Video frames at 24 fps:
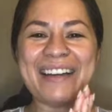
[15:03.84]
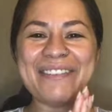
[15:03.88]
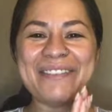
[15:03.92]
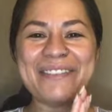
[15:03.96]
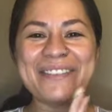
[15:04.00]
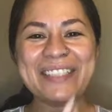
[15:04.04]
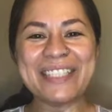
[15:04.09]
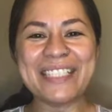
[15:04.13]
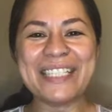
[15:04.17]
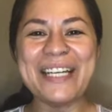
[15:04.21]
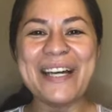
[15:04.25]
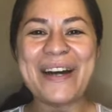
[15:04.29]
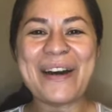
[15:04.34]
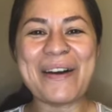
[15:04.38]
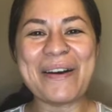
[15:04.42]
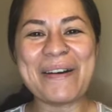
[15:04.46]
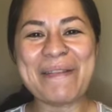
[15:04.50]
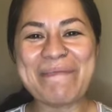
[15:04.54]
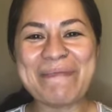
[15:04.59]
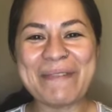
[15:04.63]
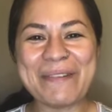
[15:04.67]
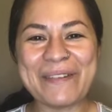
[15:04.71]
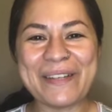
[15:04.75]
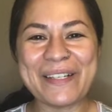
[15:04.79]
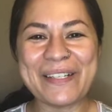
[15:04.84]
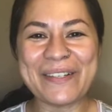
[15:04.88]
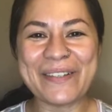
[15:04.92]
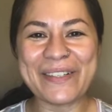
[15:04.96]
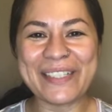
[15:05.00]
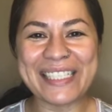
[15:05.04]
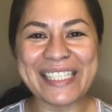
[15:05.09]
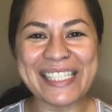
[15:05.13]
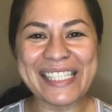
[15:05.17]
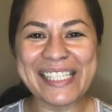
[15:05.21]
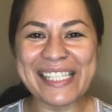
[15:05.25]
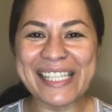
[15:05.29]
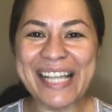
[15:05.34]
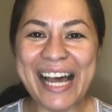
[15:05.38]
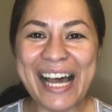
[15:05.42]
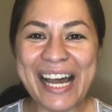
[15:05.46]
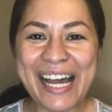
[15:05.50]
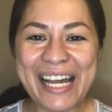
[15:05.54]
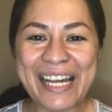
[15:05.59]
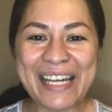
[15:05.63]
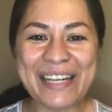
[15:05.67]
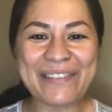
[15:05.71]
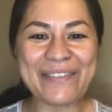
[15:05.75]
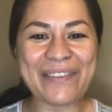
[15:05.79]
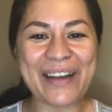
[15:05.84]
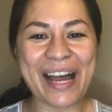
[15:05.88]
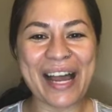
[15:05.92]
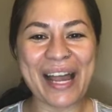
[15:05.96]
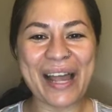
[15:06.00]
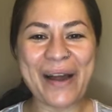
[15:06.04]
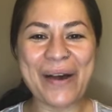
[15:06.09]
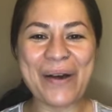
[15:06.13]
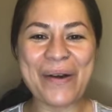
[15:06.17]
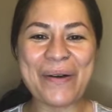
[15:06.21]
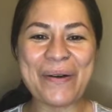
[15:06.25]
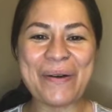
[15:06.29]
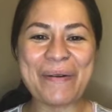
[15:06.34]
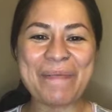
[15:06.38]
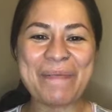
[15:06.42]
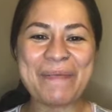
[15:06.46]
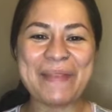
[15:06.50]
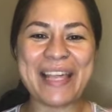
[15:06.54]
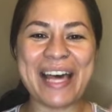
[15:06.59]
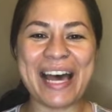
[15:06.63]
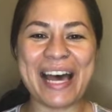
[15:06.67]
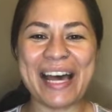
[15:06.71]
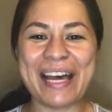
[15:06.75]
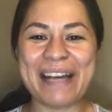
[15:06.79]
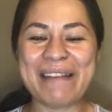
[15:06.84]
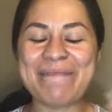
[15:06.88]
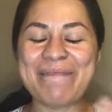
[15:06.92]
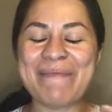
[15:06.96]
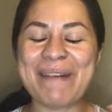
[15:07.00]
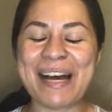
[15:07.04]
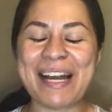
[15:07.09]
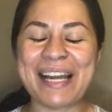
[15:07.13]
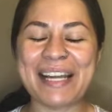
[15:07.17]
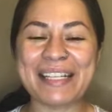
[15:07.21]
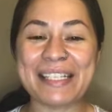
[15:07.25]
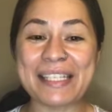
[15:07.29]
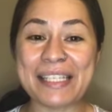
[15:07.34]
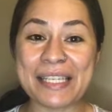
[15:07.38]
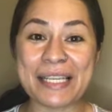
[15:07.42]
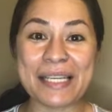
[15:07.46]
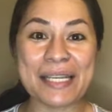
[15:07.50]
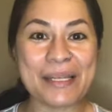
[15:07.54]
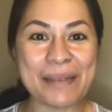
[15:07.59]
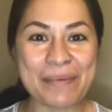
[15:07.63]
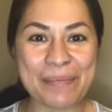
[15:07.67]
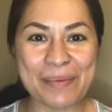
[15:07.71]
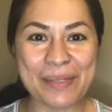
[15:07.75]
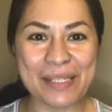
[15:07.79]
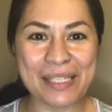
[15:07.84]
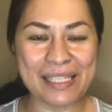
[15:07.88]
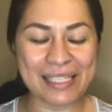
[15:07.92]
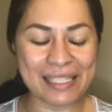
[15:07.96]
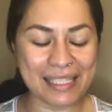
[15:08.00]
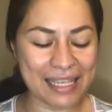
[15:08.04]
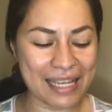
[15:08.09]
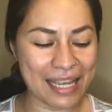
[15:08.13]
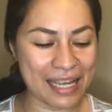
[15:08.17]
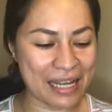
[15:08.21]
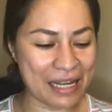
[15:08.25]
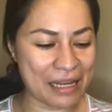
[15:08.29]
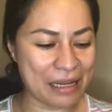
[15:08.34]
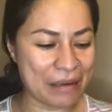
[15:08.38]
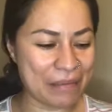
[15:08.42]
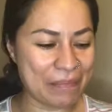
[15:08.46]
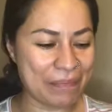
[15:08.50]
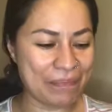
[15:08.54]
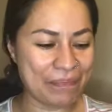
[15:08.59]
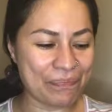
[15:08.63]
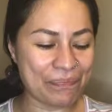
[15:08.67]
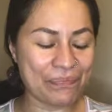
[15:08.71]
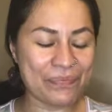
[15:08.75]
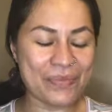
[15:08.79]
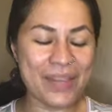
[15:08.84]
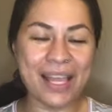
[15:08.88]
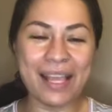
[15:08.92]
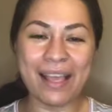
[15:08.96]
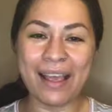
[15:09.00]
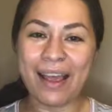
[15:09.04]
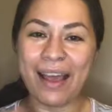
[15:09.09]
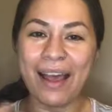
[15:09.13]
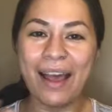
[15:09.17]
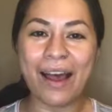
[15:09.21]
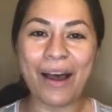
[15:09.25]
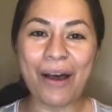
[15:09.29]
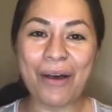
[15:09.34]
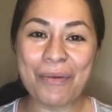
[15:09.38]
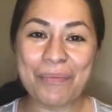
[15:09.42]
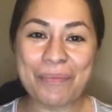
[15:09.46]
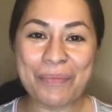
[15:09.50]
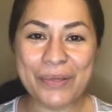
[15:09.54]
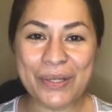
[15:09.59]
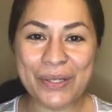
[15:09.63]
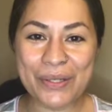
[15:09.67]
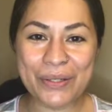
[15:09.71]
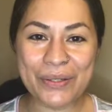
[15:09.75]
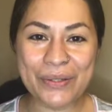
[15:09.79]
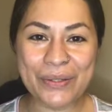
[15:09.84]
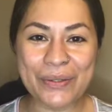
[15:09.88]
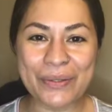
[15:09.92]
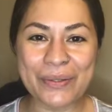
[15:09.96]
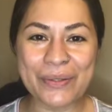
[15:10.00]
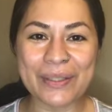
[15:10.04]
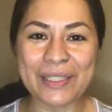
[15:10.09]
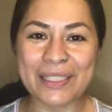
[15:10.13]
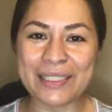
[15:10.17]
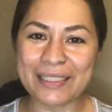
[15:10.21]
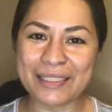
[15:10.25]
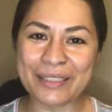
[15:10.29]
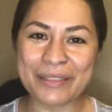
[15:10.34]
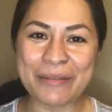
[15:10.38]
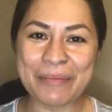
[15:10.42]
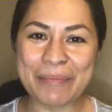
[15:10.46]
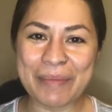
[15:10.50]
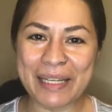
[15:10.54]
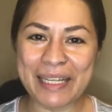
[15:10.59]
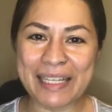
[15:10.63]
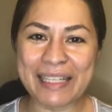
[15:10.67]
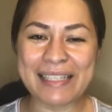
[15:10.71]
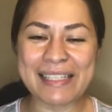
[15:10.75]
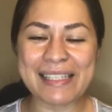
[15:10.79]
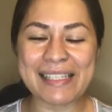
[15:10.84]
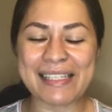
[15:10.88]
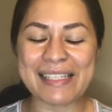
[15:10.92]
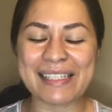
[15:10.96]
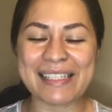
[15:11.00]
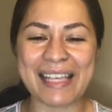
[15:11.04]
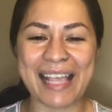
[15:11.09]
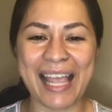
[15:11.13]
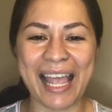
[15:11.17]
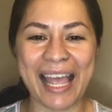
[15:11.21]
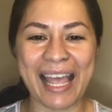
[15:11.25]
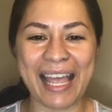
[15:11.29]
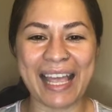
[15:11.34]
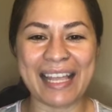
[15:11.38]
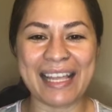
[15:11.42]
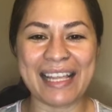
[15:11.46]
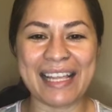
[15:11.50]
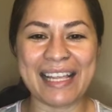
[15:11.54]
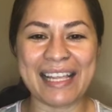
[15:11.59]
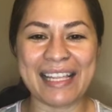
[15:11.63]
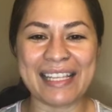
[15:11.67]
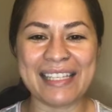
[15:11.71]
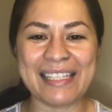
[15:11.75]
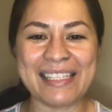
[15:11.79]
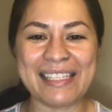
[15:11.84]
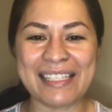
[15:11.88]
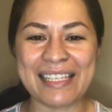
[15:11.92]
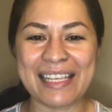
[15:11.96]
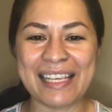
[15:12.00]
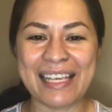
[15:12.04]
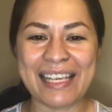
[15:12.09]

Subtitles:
really hope you enjoyed this live. I hope that my tips help you a little bit. And